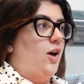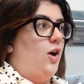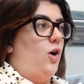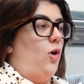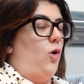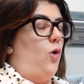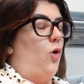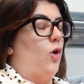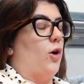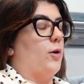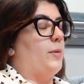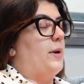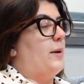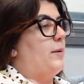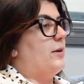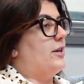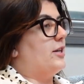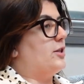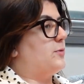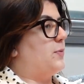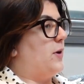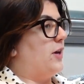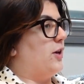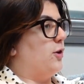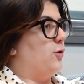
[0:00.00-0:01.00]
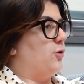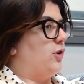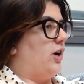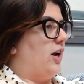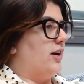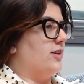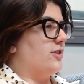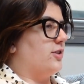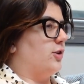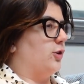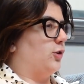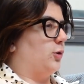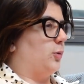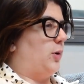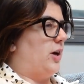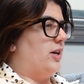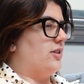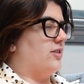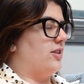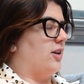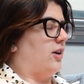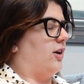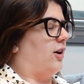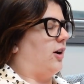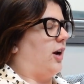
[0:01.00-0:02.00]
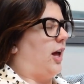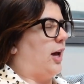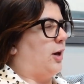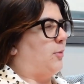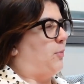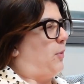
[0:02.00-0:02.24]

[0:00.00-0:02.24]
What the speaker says: Or maybe it is being utilised in other ways that are like